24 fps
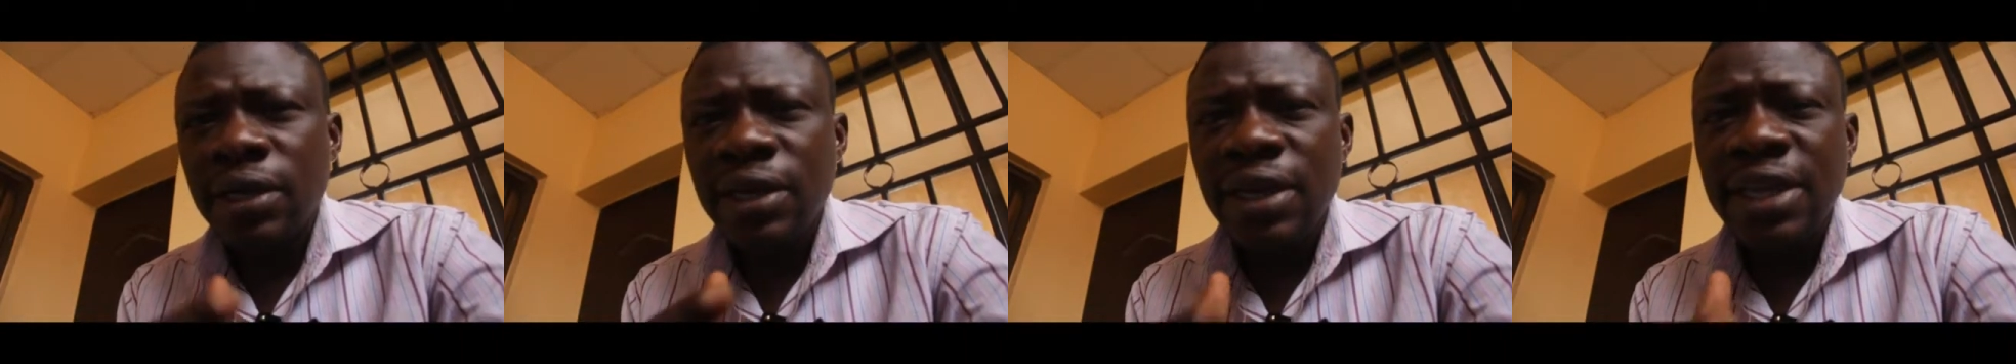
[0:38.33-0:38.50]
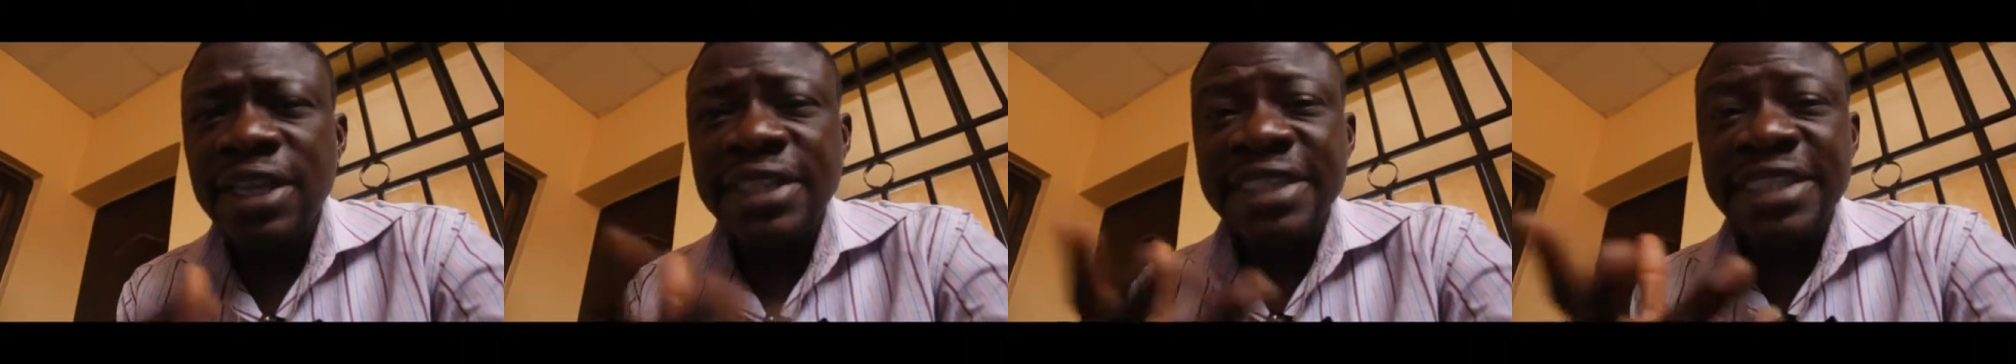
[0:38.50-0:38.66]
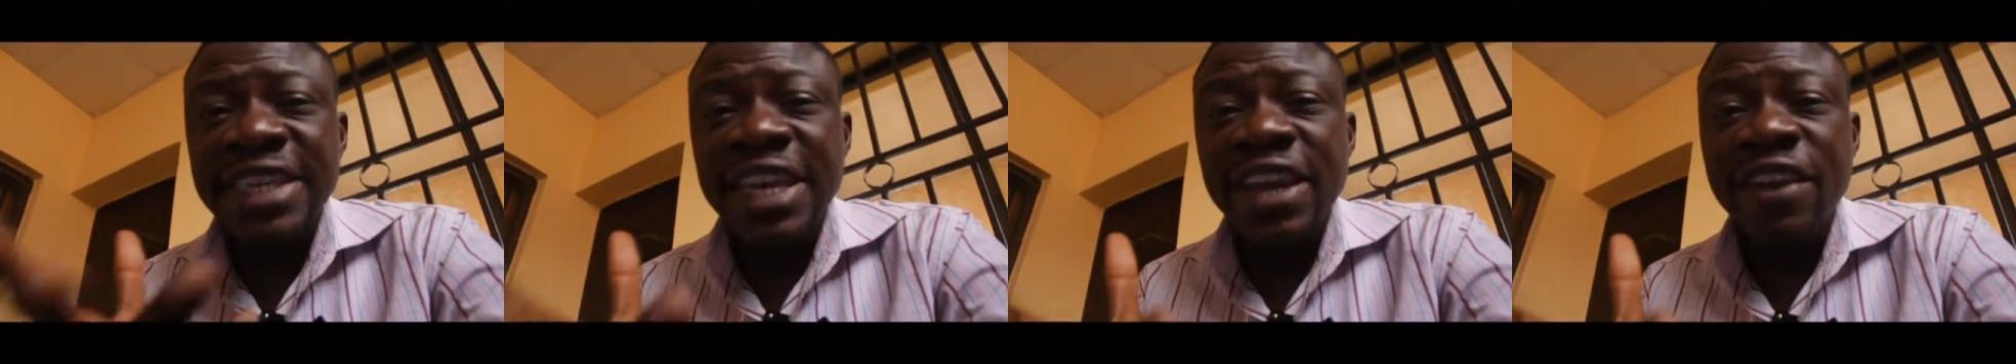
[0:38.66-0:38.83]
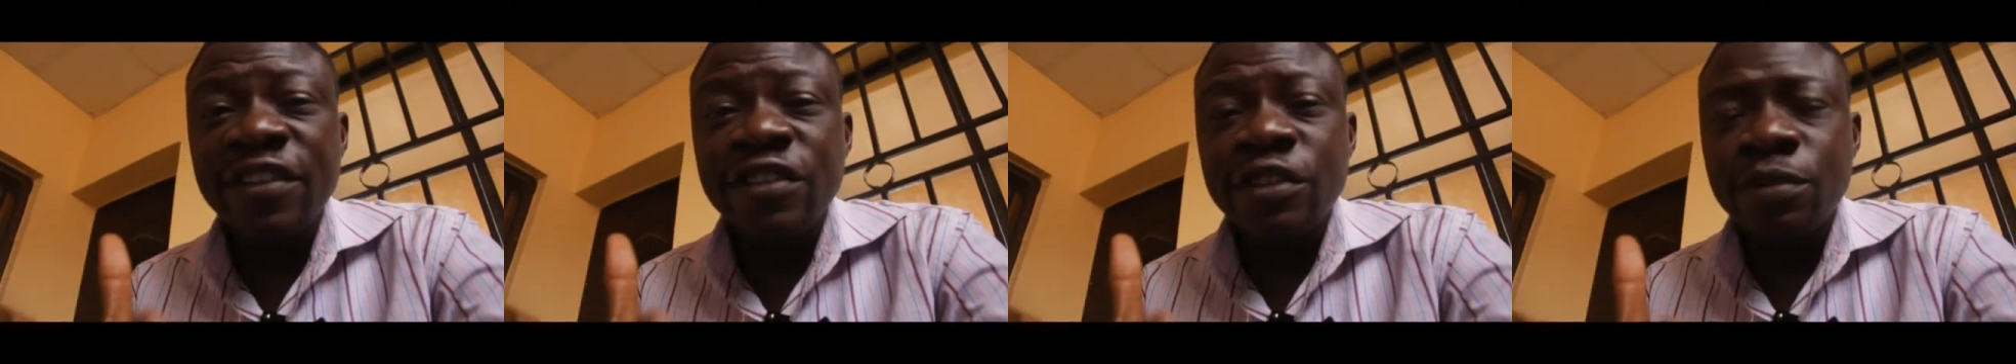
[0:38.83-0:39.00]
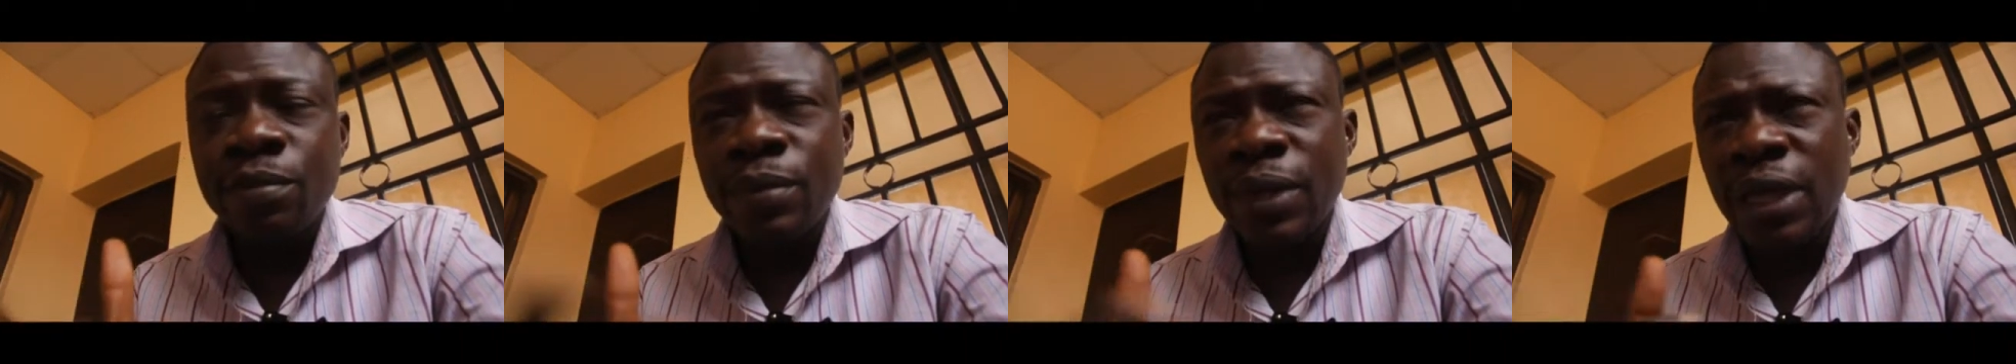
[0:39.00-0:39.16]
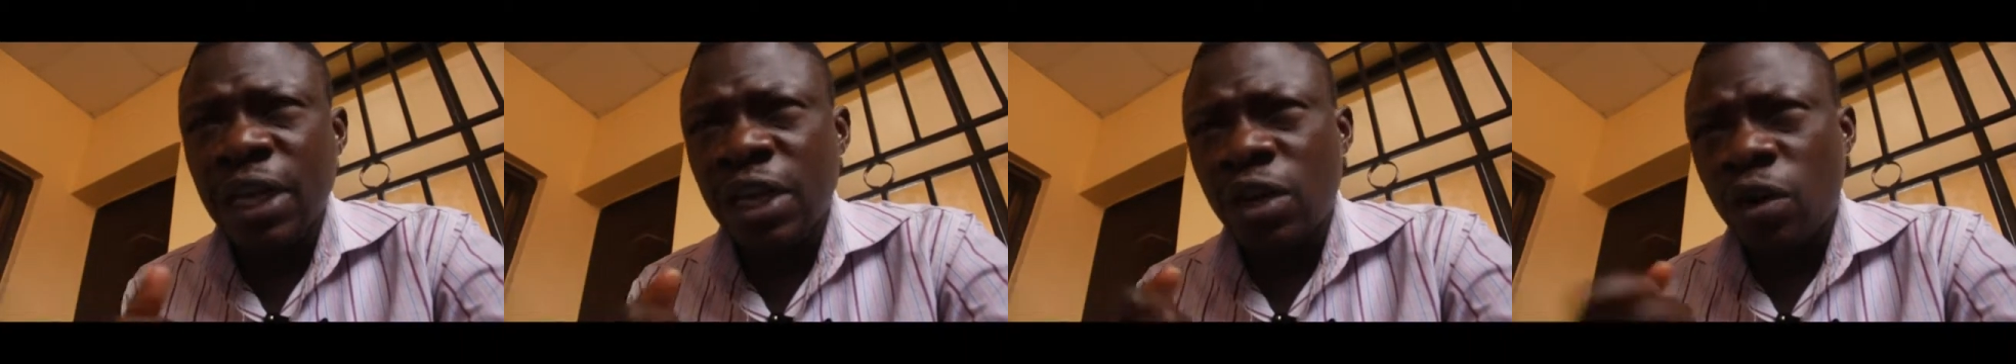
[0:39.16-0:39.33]
This gives
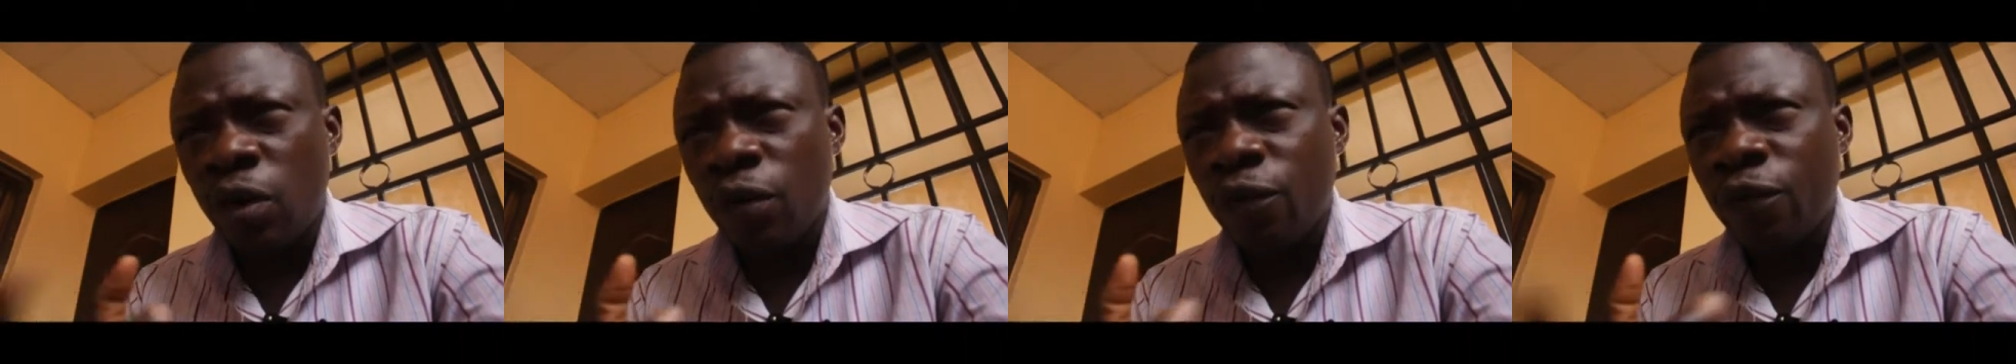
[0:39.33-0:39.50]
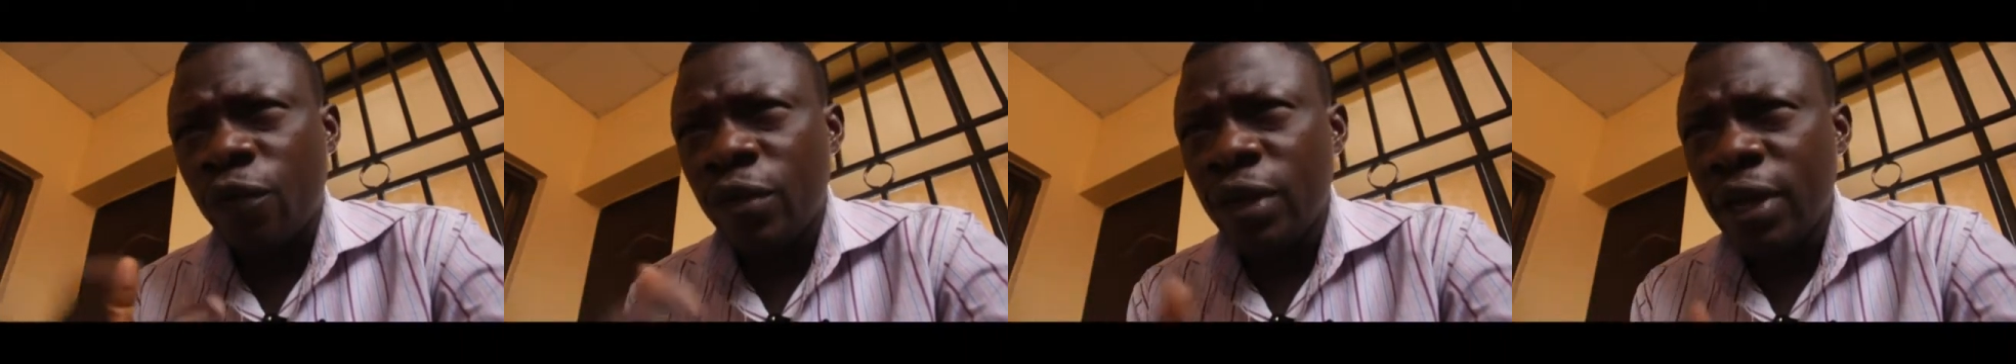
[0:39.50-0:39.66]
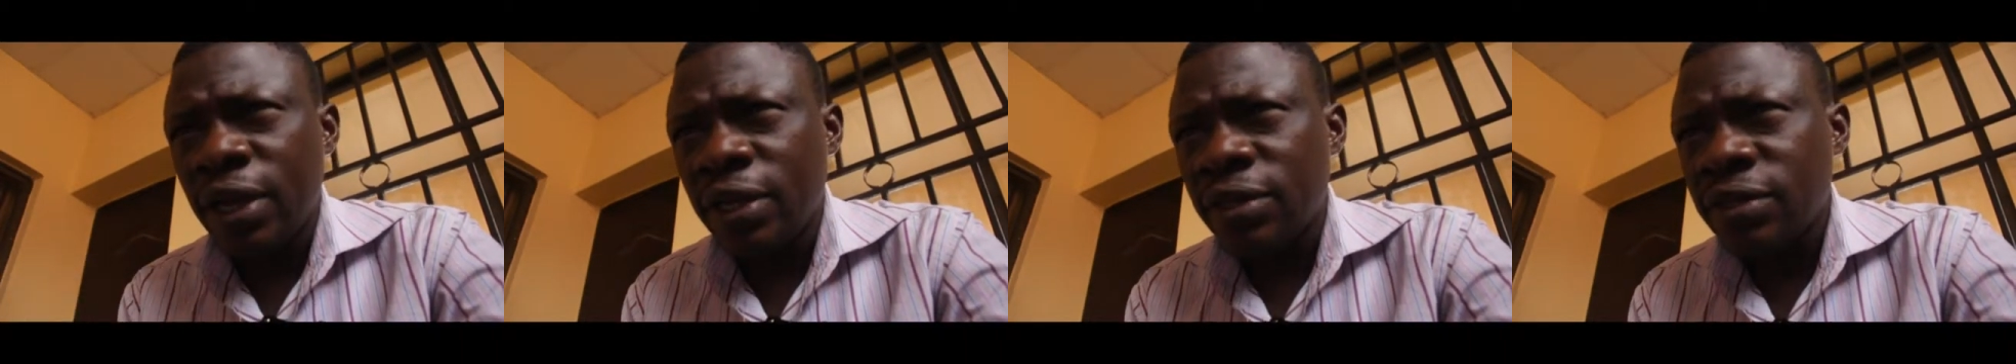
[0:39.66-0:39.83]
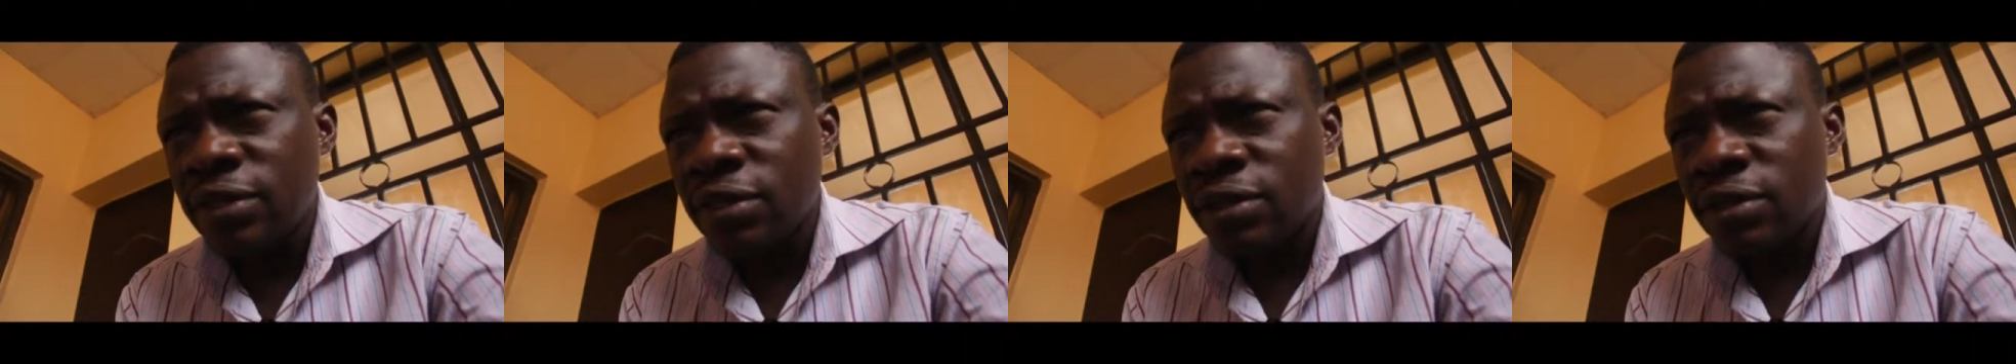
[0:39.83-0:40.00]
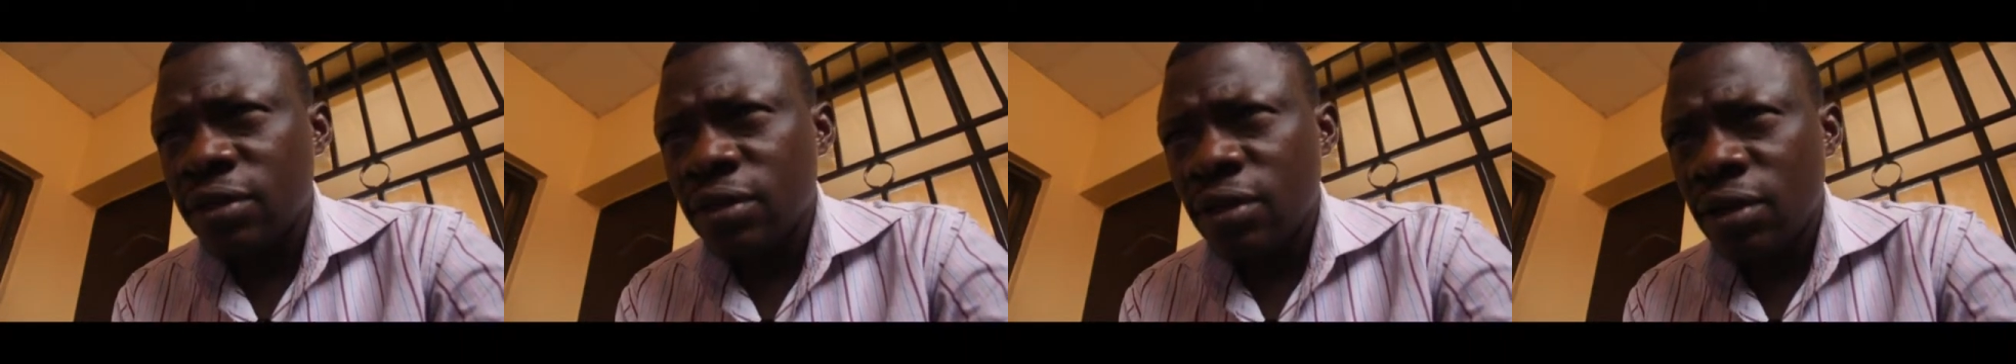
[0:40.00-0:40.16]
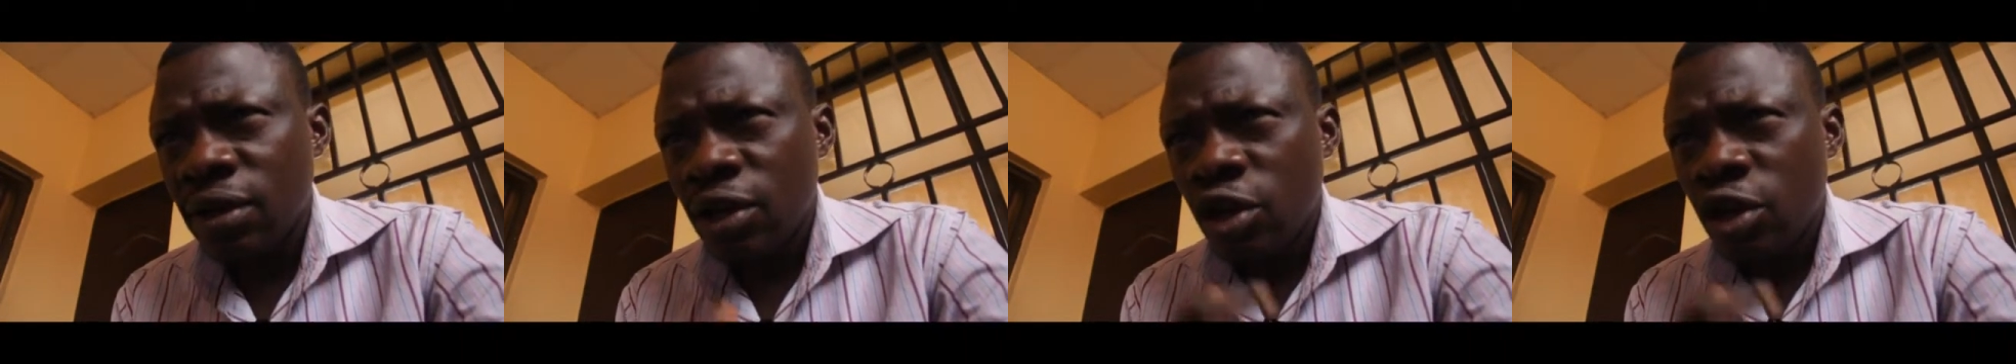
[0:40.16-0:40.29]
me confidence,